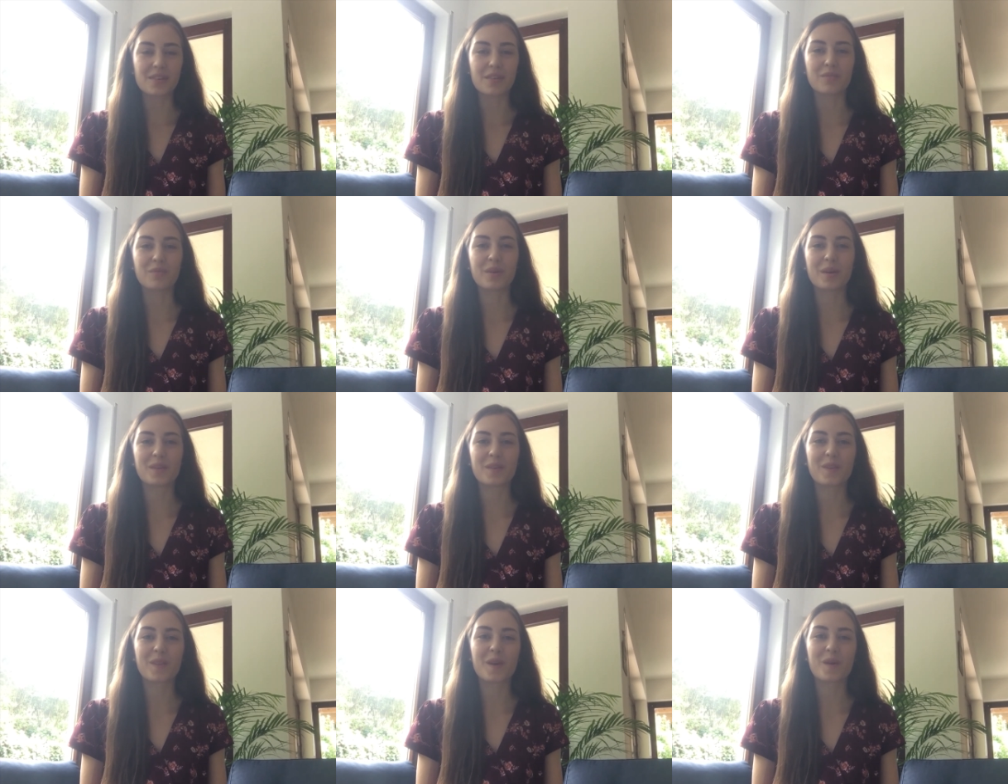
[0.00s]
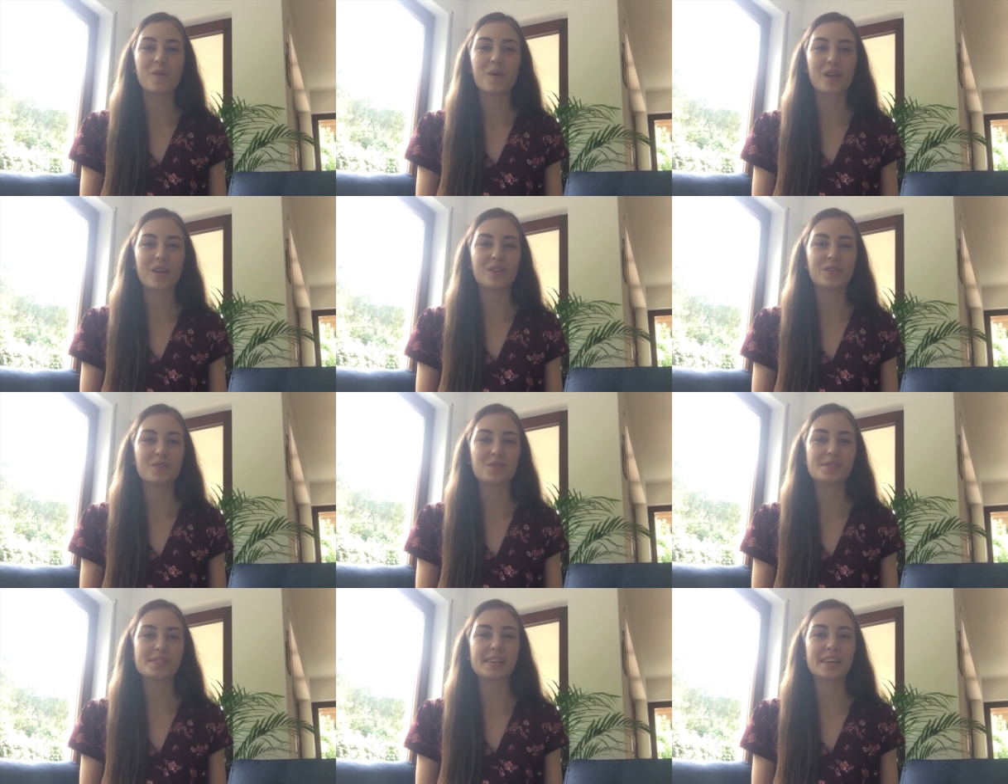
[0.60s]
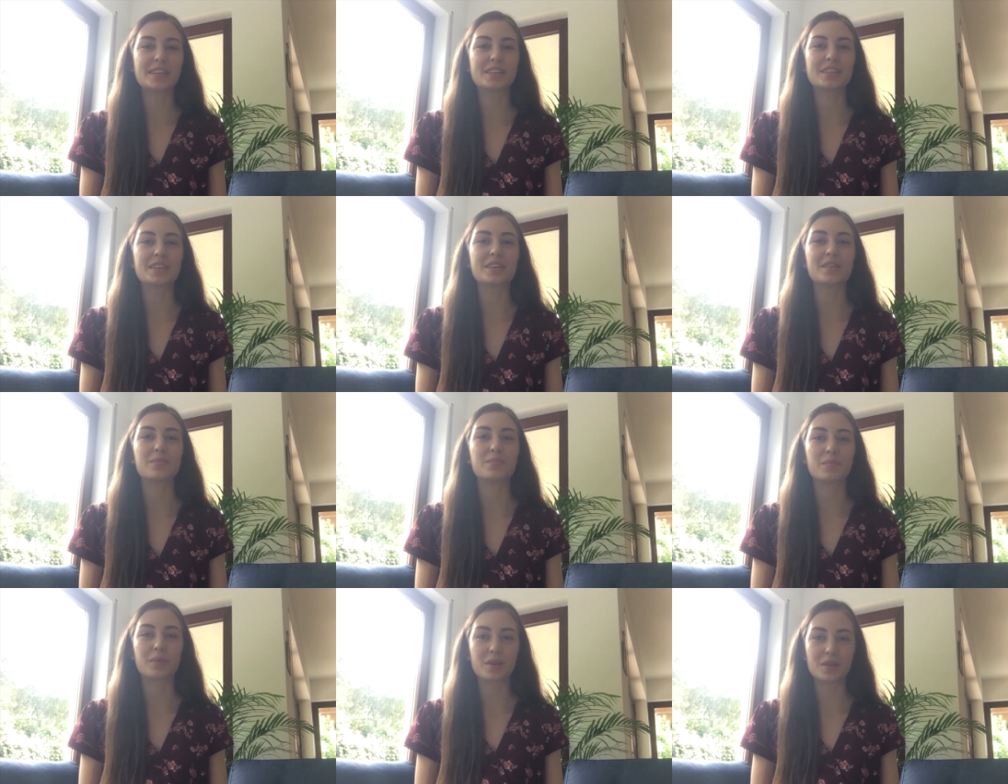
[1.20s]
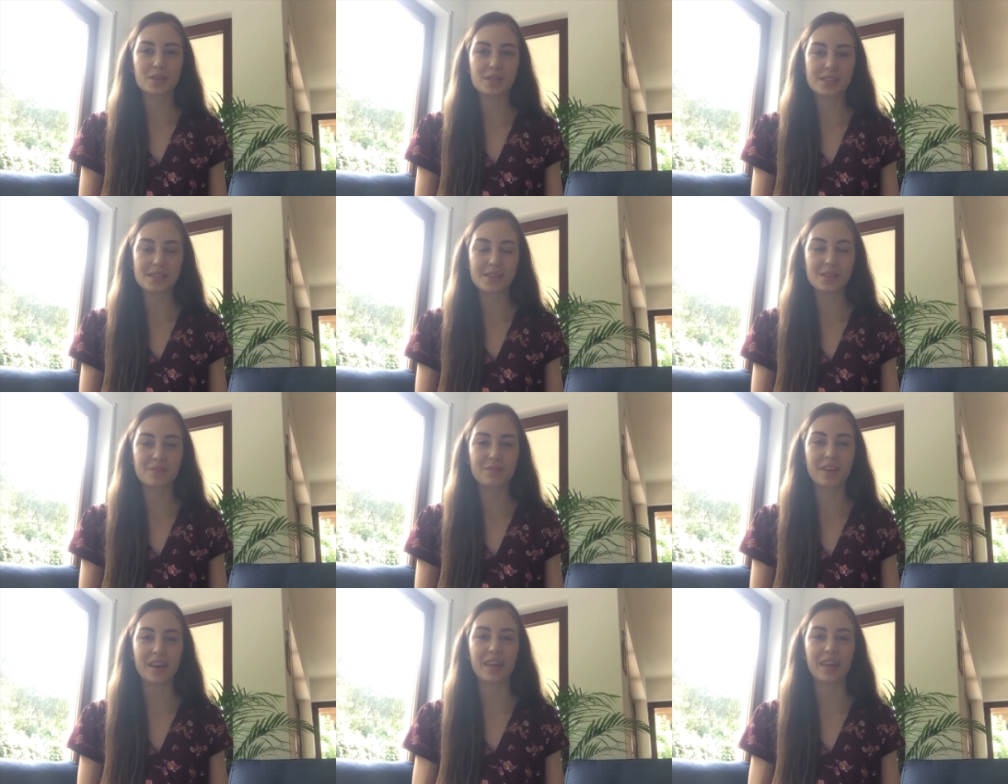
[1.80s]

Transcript: of whether they want to do such an immersive